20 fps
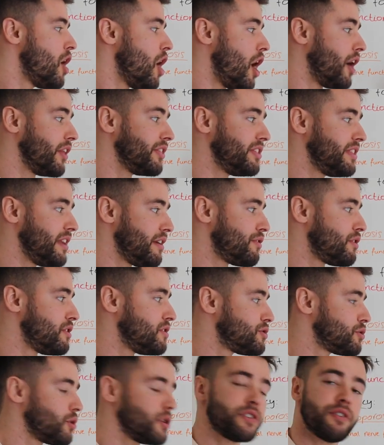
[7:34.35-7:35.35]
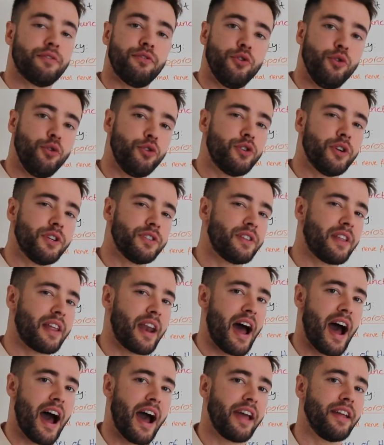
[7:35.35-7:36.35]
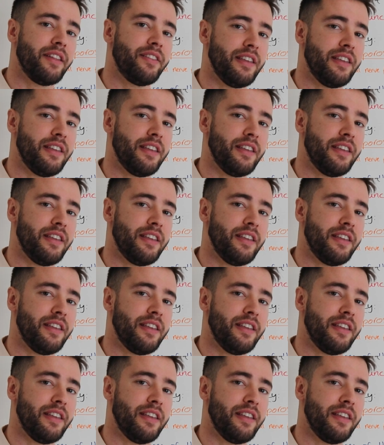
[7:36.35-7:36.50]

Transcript: on different sorts of nutrients that I